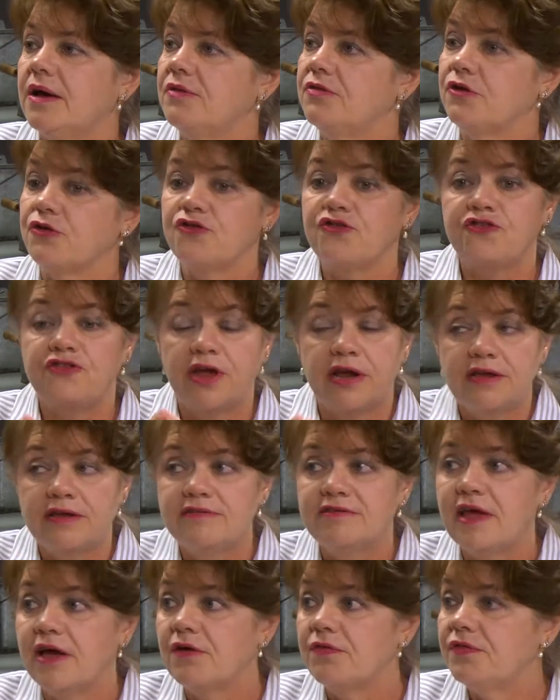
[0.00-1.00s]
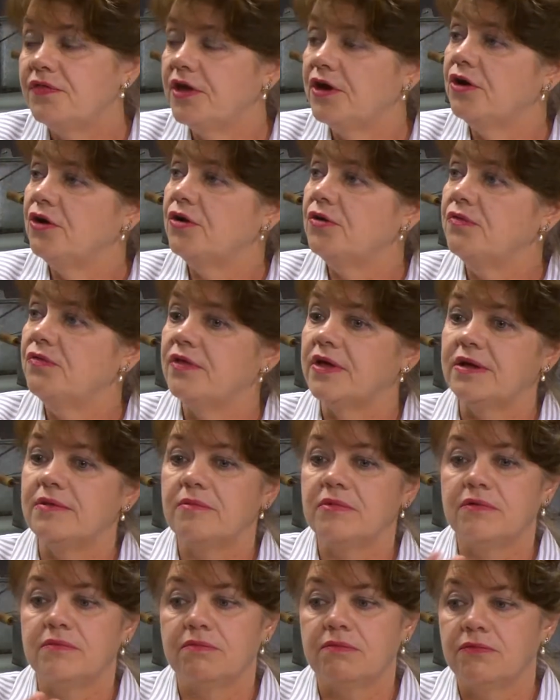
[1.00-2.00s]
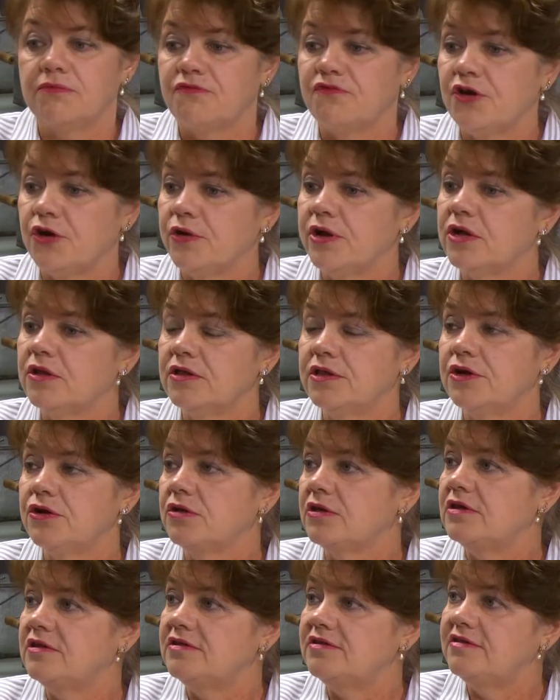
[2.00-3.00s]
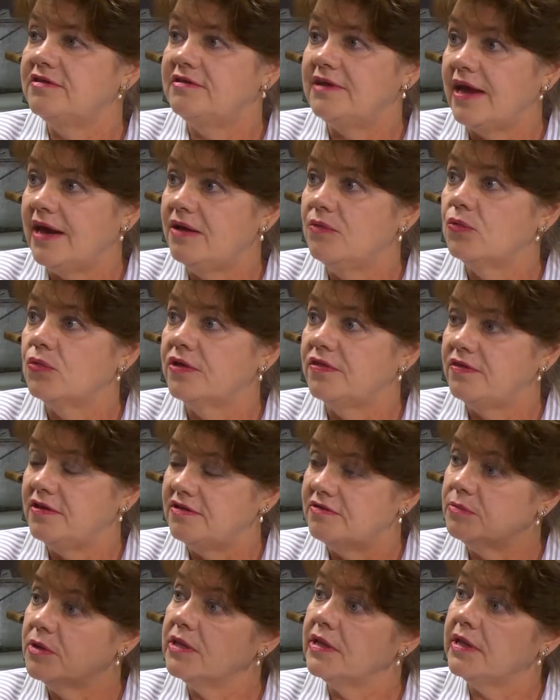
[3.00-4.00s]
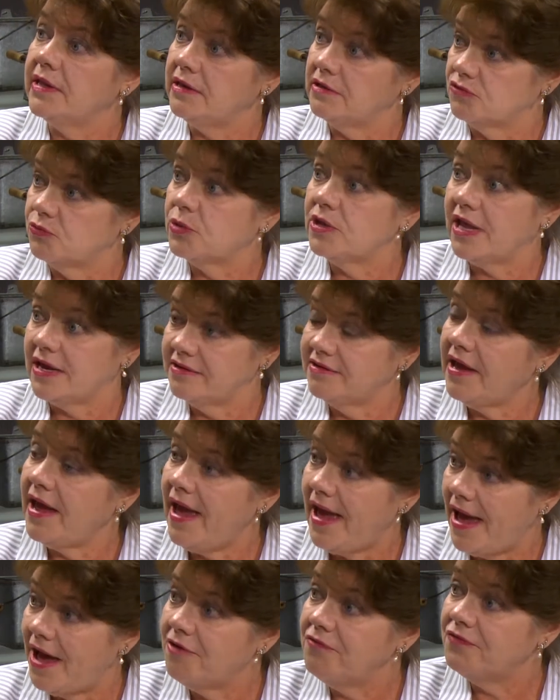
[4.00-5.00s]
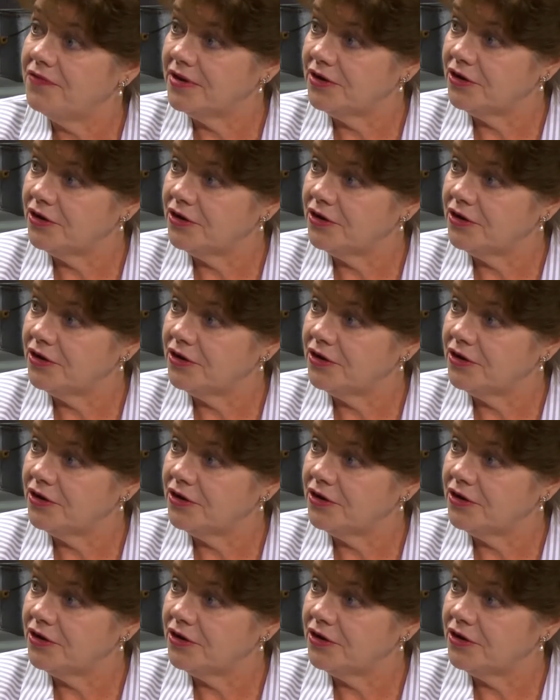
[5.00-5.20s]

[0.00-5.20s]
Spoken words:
There's studies out there that very clearly state what these millennials would like to have